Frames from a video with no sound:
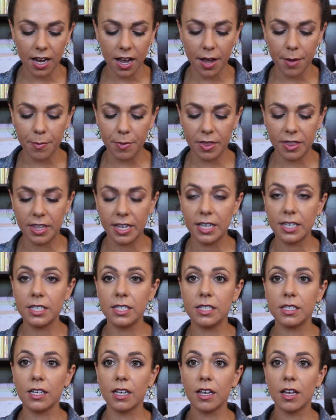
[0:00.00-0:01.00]
Um,
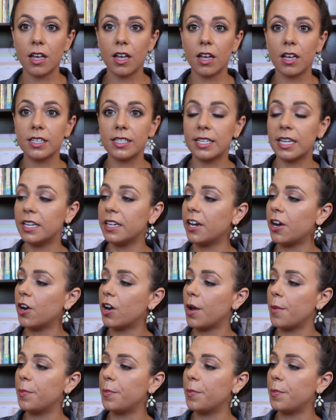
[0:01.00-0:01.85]
this skincare